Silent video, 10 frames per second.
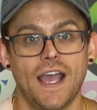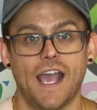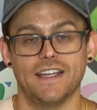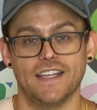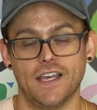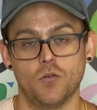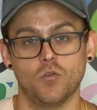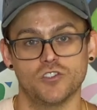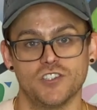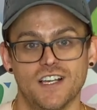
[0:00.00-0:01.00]
and it
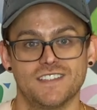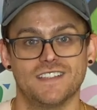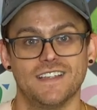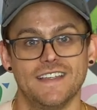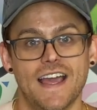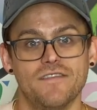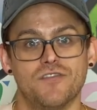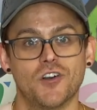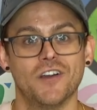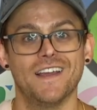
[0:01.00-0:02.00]
will just
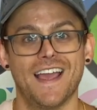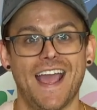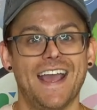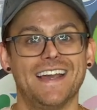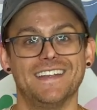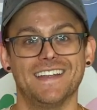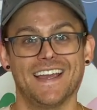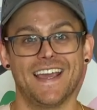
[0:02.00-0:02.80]
never end.